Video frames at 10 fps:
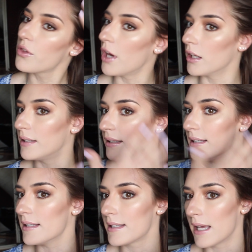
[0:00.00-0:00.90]
thought
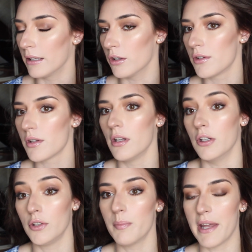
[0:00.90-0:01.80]
that this side
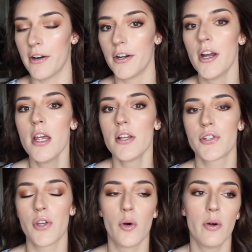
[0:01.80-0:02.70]
looked better.
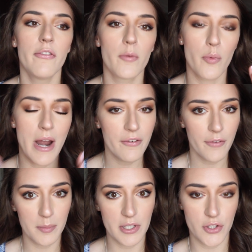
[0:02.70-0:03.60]
So right
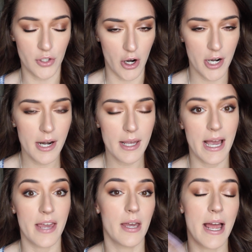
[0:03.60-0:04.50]
from the start,
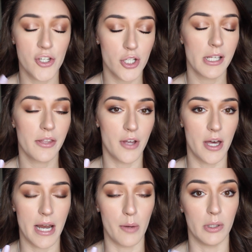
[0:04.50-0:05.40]
I actually
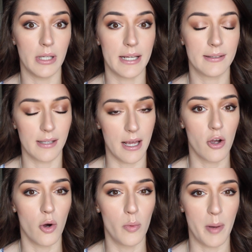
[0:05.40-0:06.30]
thought I would like the
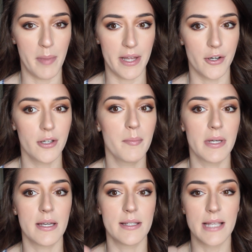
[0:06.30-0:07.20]
Lancôme one better
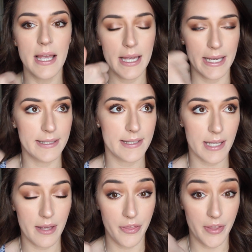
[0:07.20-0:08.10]
because
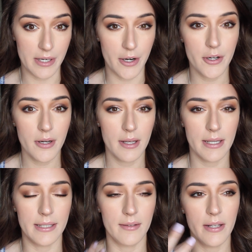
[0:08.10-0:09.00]
it's thinner,
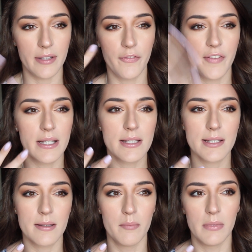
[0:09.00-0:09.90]
it
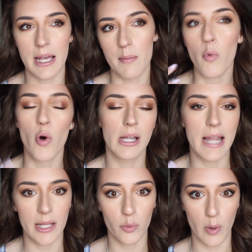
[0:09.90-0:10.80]
feels like more
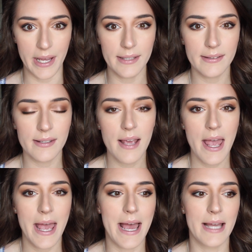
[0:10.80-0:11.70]
lightweight,
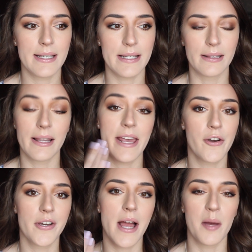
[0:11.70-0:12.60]
and it
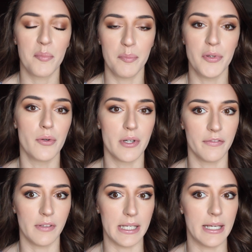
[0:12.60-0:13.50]
layered up
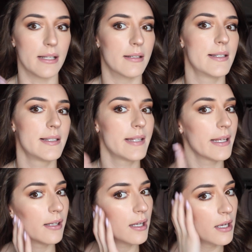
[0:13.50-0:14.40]
beautifully and
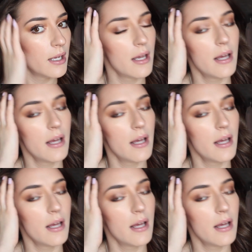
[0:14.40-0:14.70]
still